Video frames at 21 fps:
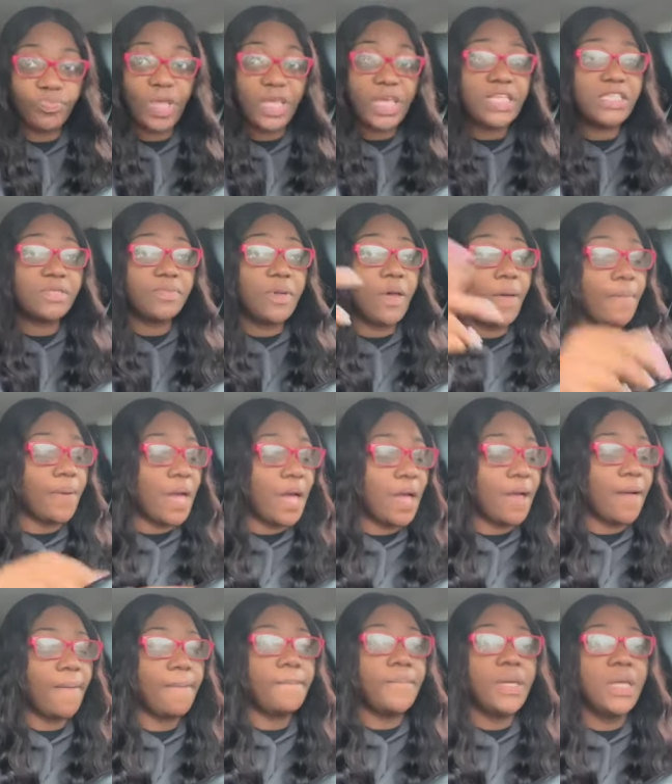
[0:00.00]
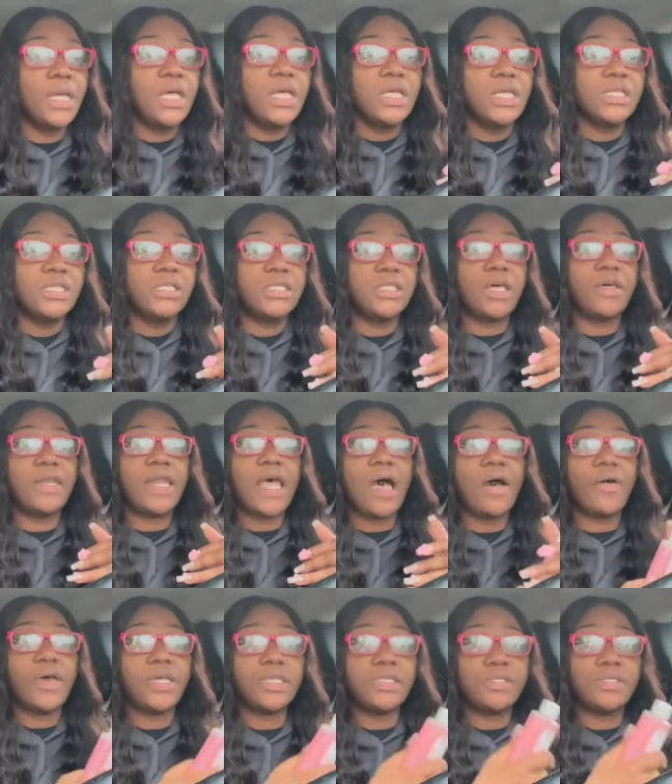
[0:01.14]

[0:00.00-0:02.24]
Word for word: it smells bomb. So now it's